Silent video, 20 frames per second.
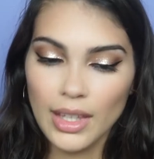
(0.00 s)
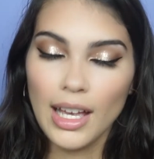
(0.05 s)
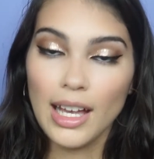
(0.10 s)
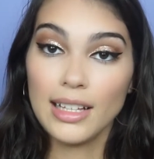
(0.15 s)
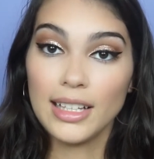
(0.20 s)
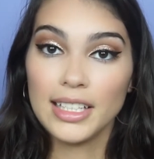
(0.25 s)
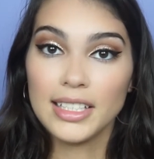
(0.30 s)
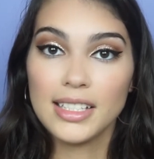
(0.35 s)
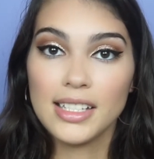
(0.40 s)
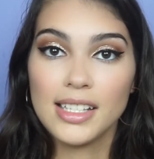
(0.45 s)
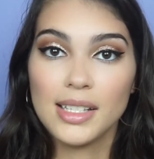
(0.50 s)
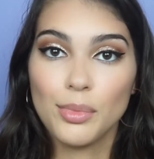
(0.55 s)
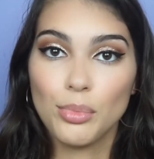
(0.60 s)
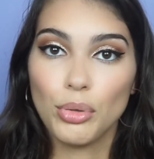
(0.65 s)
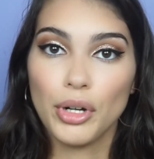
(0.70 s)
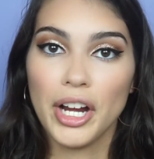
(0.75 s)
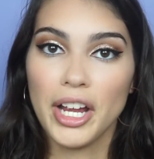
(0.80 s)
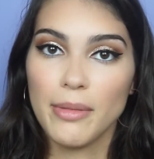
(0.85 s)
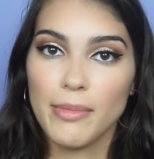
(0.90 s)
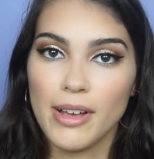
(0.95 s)
I like to
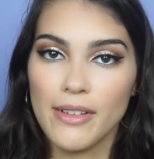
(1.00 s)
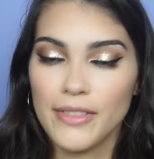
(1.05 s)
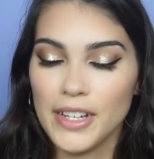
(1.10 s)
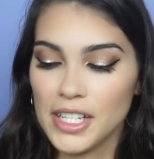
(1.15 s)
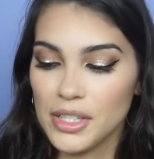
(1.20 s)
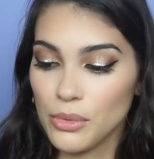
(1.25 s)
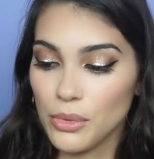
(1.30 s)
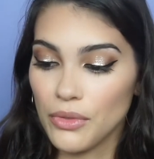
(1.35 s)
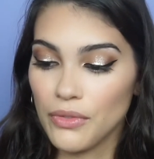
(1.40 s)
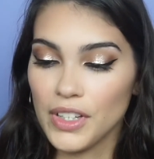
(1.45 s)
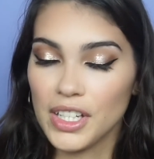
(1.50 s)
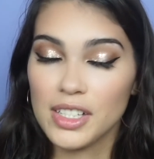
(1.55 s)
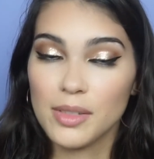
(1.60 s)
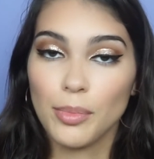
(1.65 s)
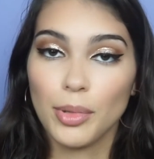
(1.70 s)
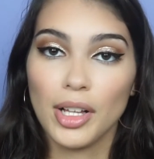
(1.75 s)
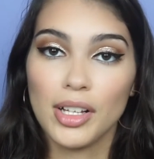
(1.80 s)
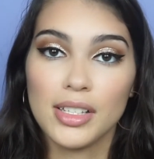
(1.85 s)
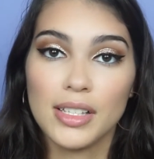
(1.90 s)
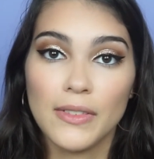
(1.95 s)
spray my face with Fix
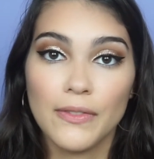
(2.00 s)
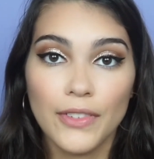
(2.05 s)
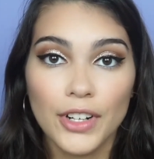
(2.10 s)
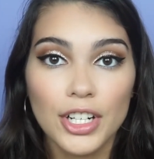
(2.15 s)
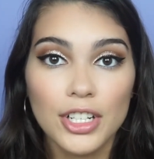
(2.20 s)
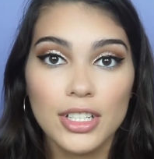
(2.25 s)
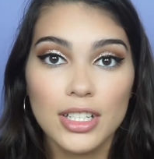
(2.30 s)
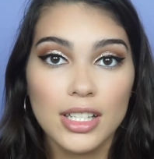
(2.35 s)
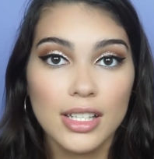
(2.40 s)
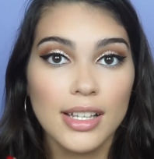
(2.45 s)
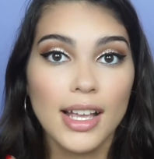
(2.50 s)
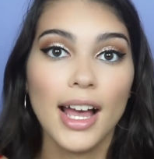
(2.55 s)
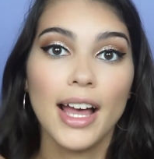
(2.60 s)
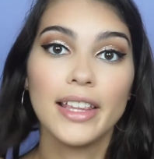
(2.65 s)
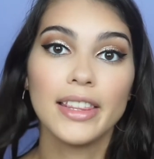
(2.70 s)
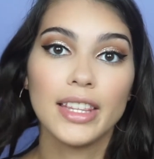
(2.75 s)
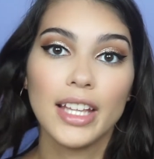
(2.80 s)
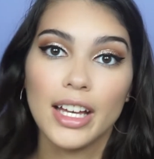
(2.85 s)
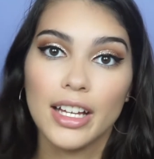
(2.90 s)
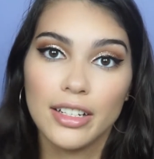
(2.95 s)
Plus first
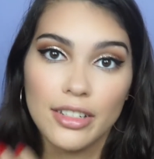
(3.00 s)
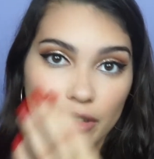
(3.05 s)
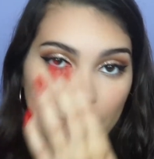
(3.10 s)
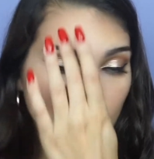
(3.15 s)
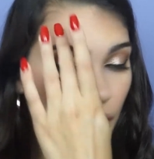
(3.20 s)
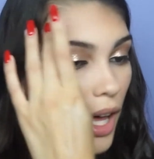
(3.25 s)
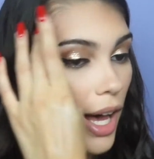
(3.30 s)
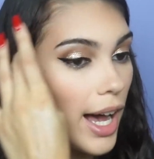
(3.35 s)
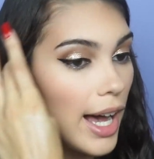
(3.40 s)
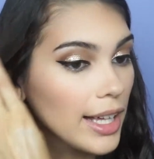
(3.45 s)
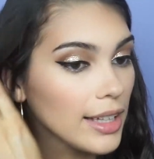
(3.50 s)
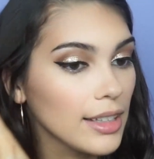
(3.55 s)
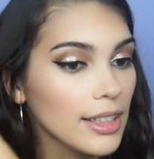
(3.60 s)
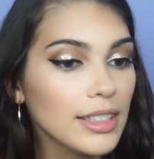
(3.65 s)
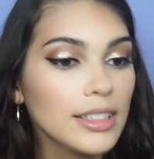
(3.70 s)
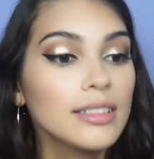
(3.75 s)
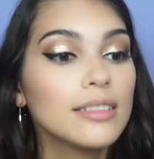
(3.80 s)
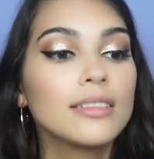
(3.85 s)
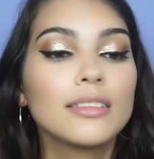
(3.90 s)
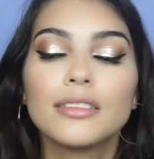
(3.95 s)
and then do the
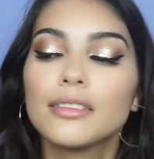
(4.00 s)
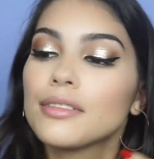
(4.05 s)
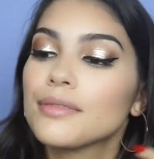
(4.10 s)
highlight.